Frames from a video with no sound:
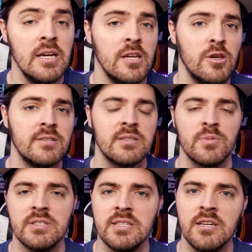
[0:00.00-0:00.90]
You can
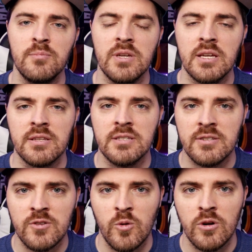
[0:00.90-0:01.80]
simply DM me in the
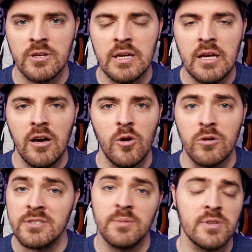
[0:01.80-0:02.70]
Discord or
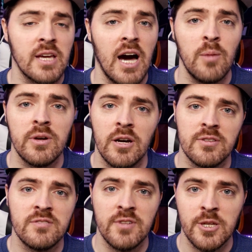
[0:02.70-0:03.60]
simply comment on
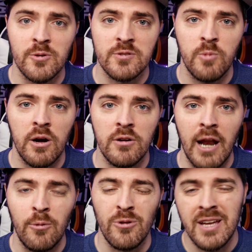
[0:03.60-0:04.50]
this video as well, and I
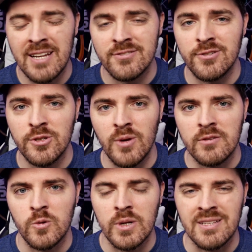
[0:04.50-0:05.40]
will answer you as
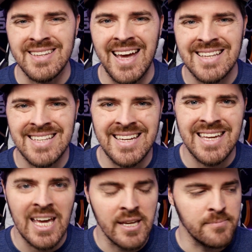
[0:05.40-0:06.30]
quickly as I
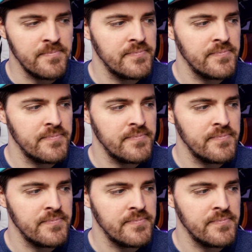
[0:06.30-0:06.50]
can.